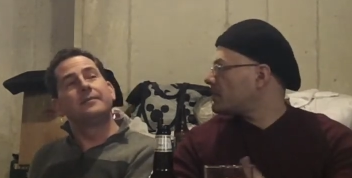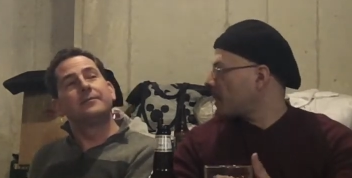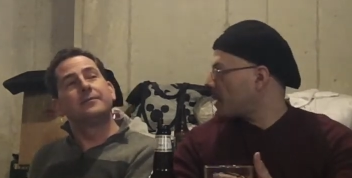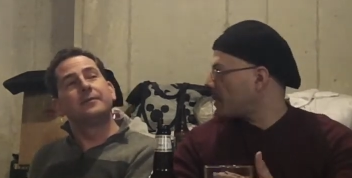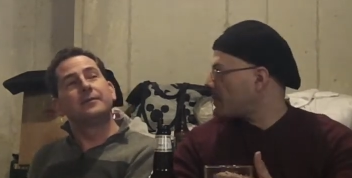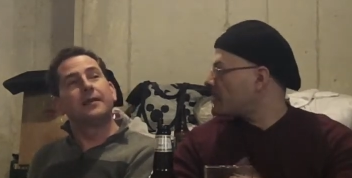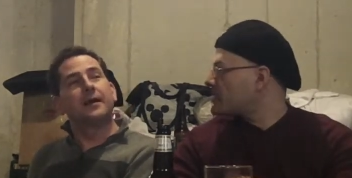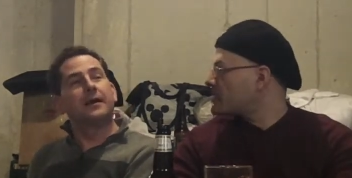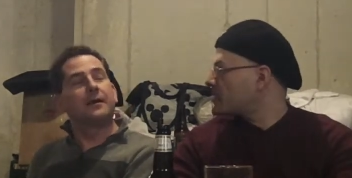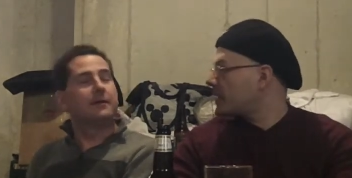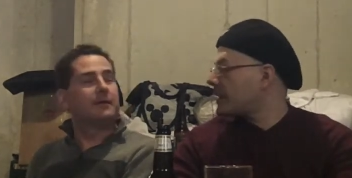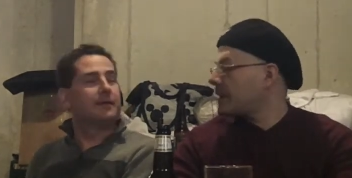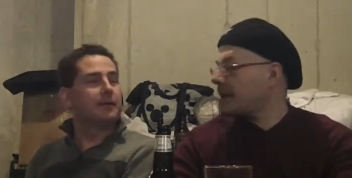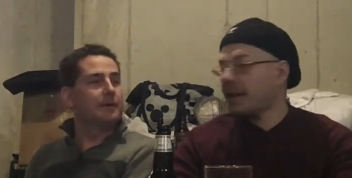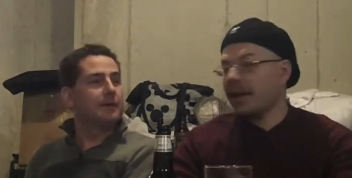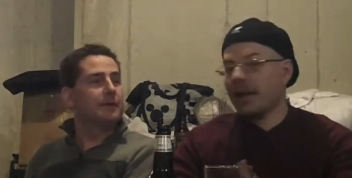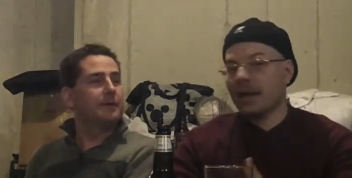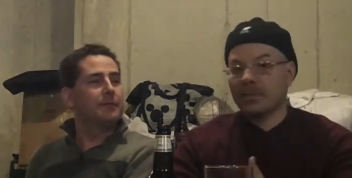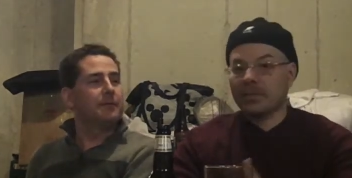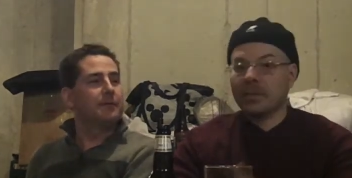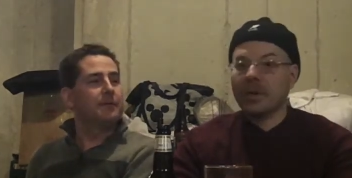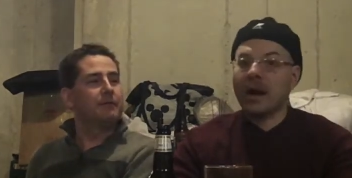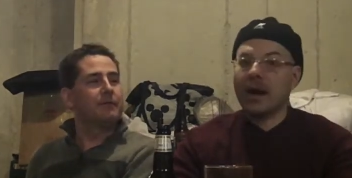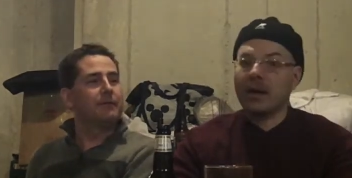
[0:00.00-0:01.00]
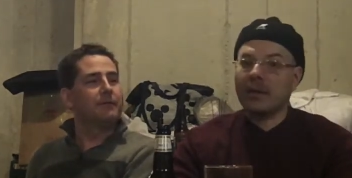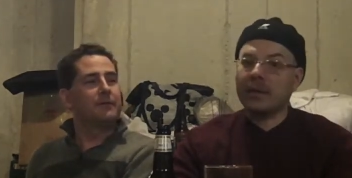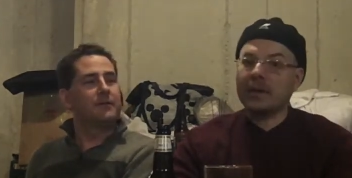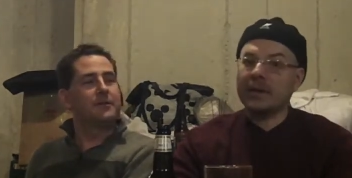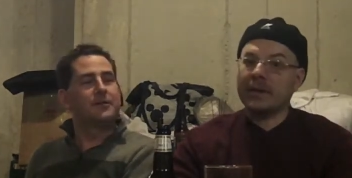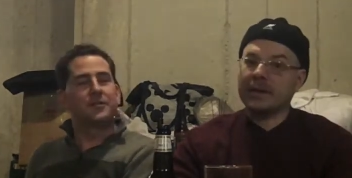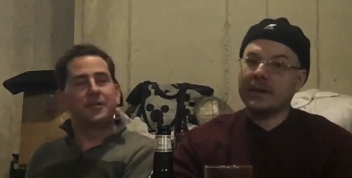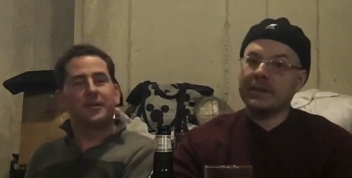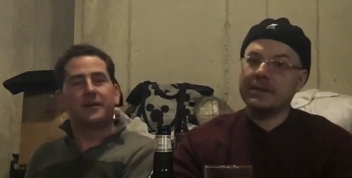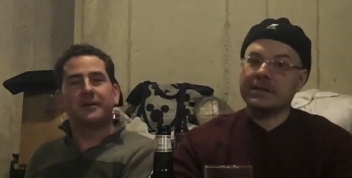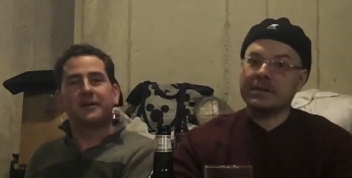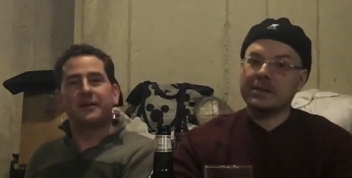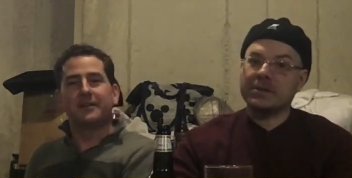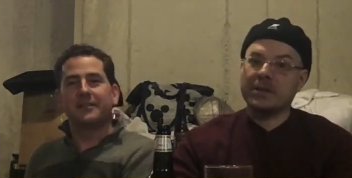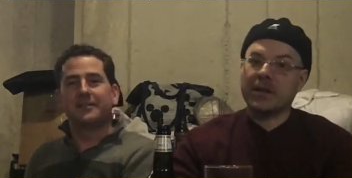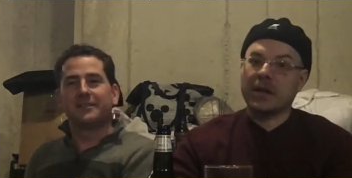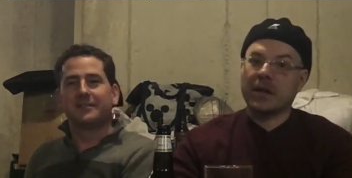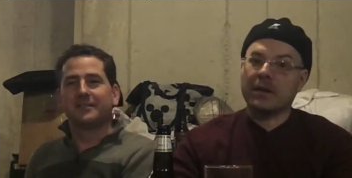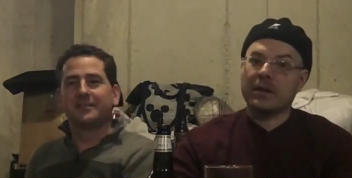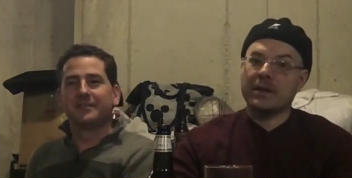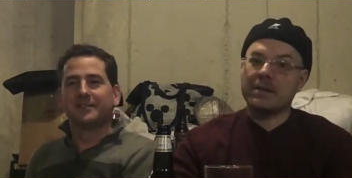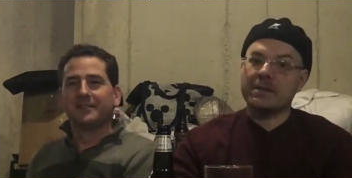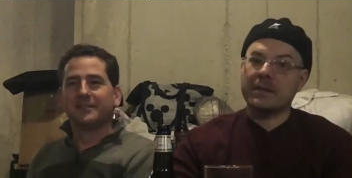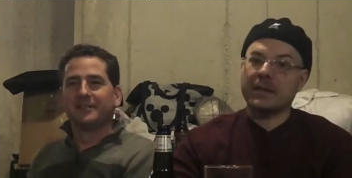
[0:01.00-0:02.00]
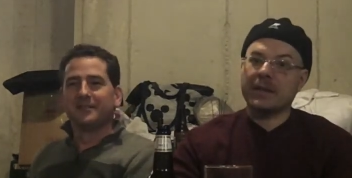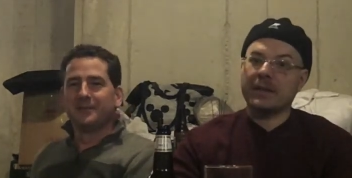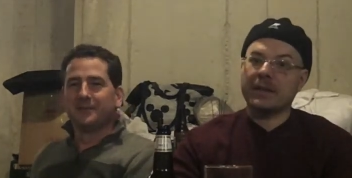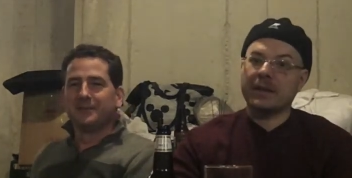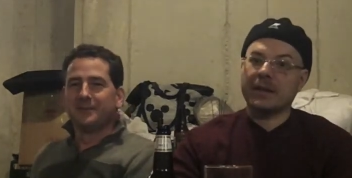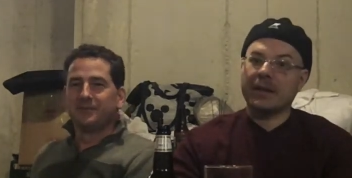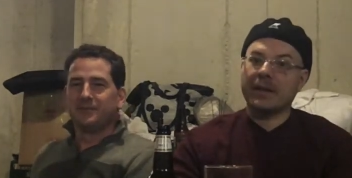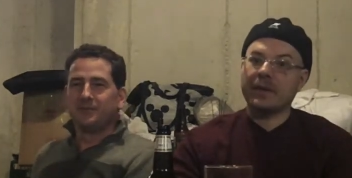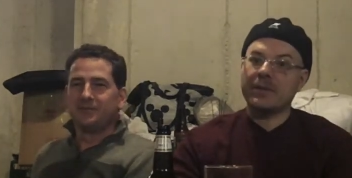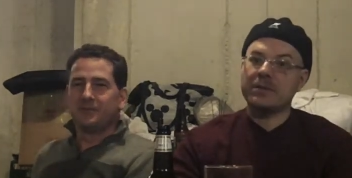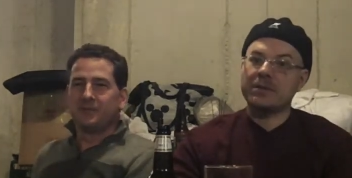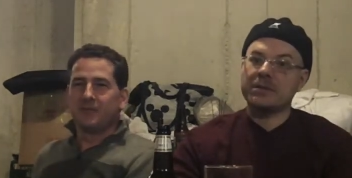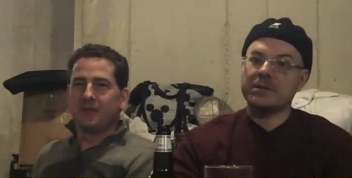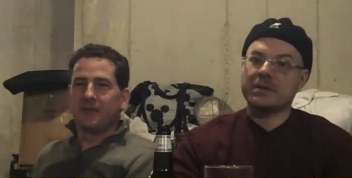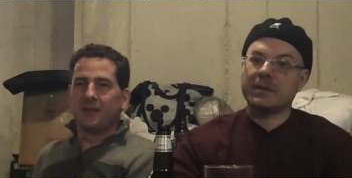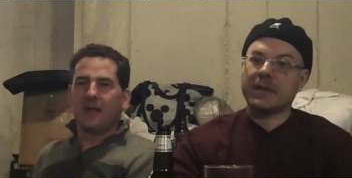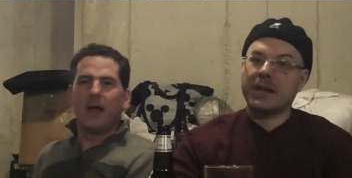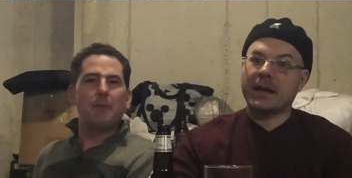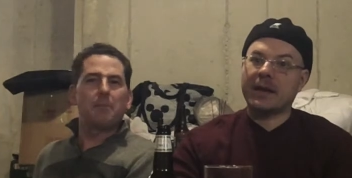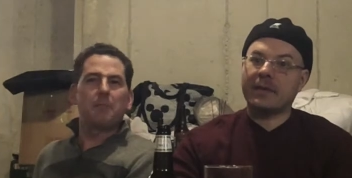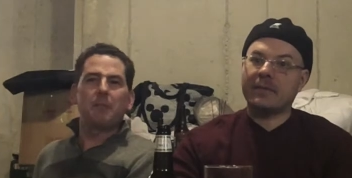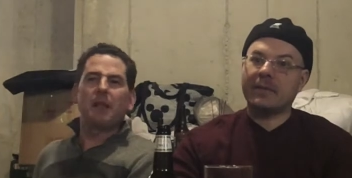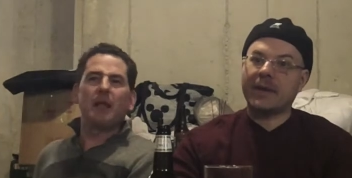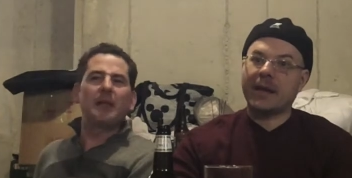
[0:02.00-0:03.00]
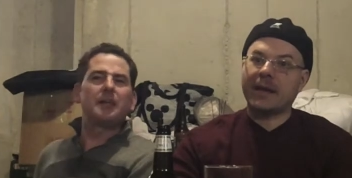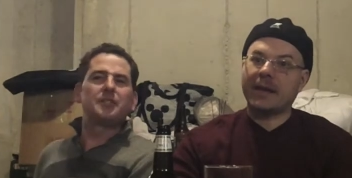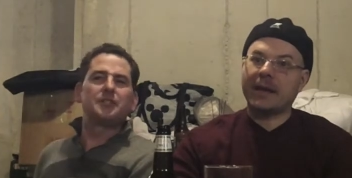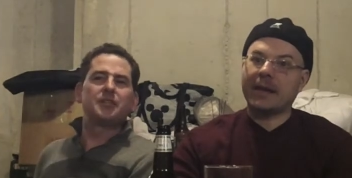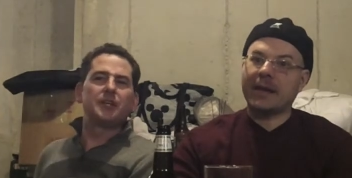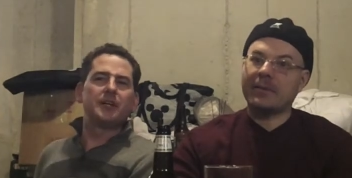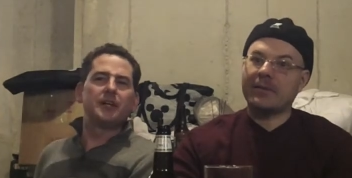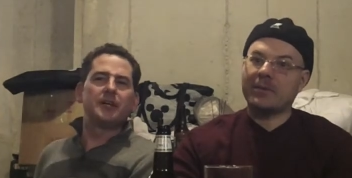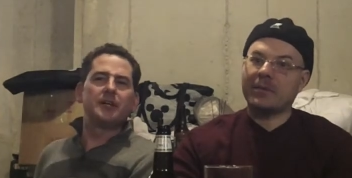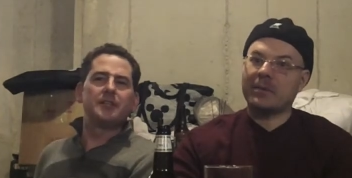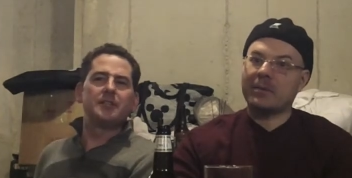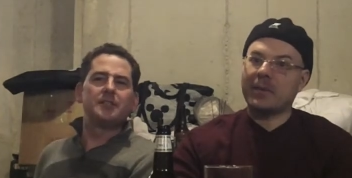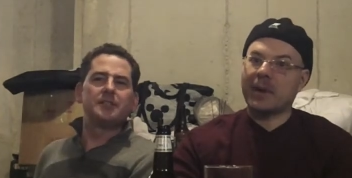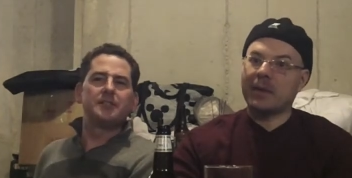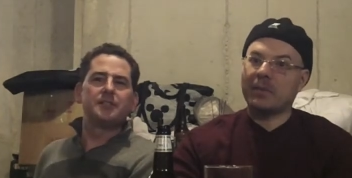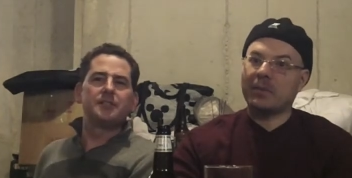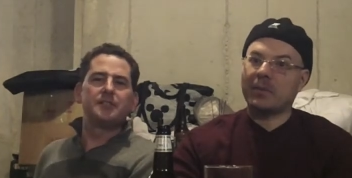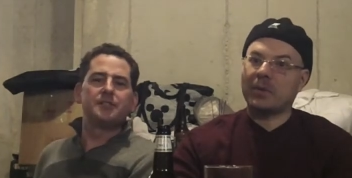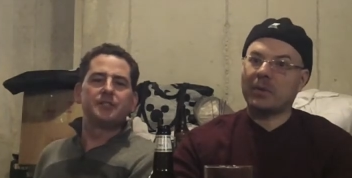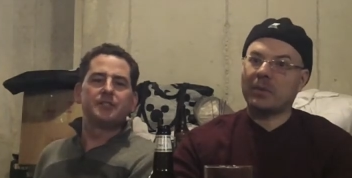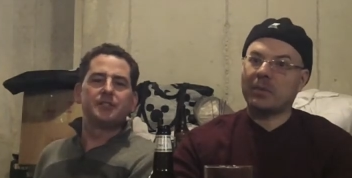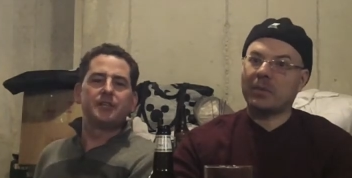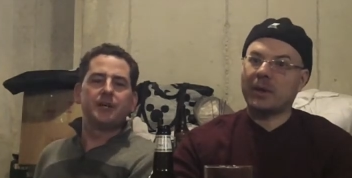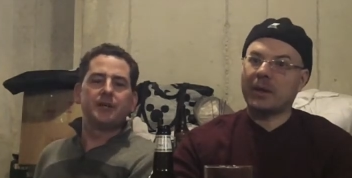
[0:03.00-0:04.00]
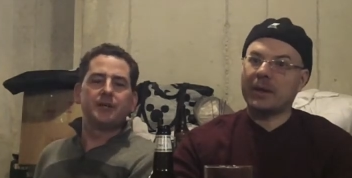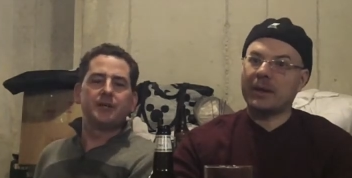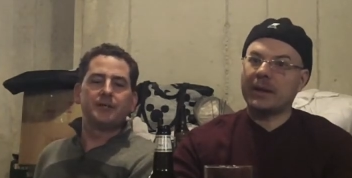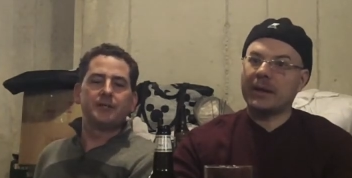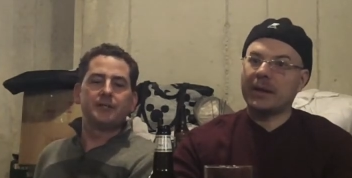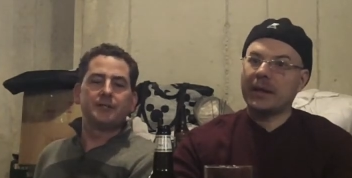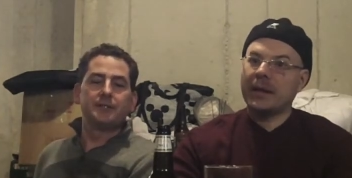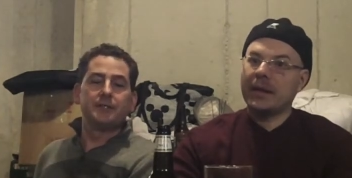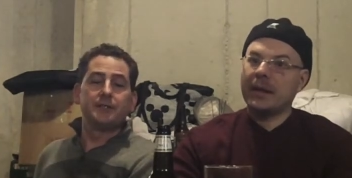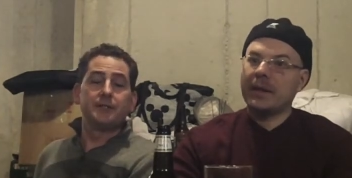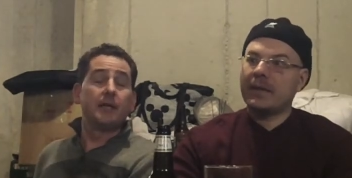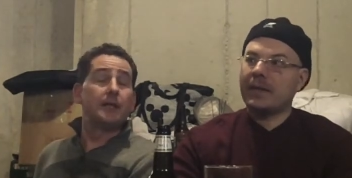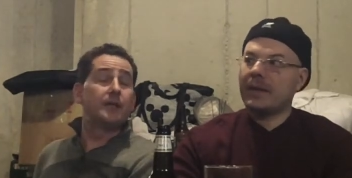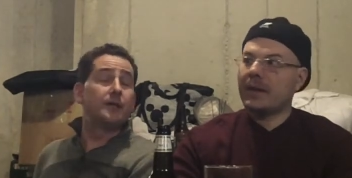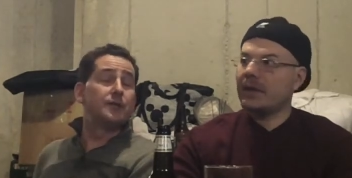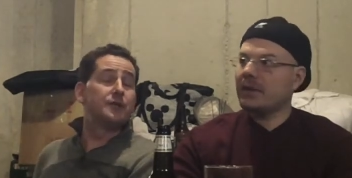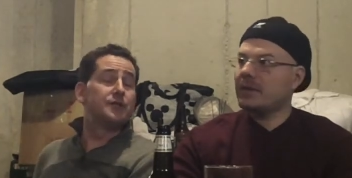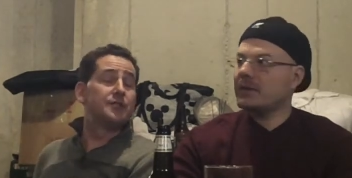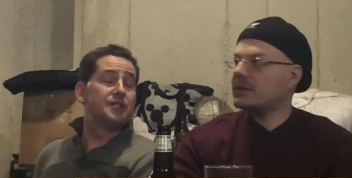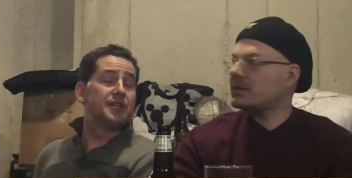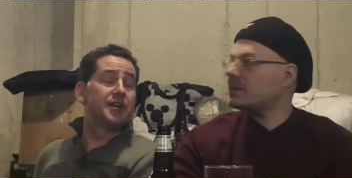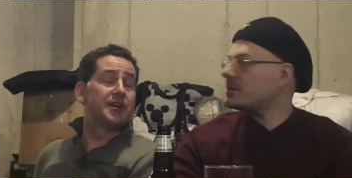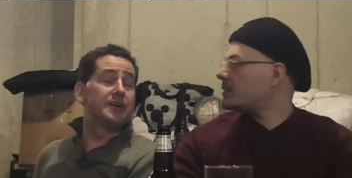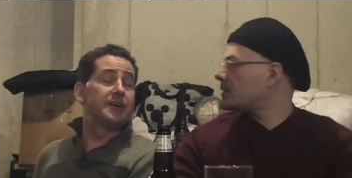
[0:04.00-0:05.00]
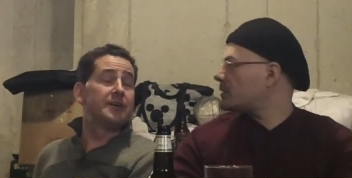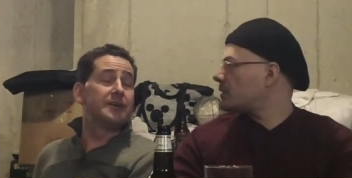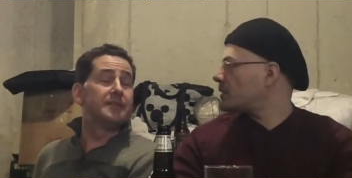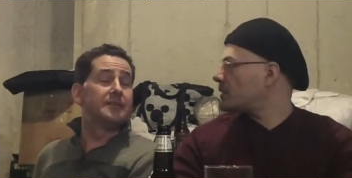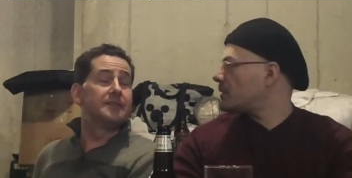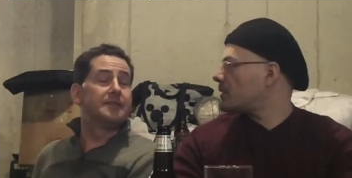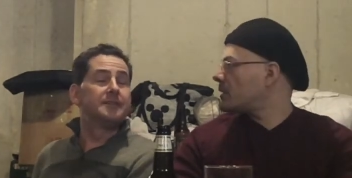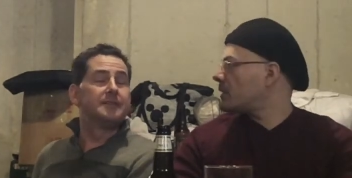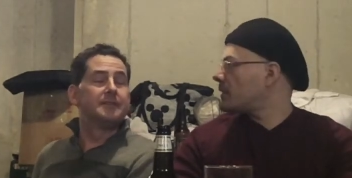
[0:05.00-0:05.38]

Speaker 1: Maybe yeah, probably because the cherries. They they use I, I can't cherries. remember, but they, they, use cherries.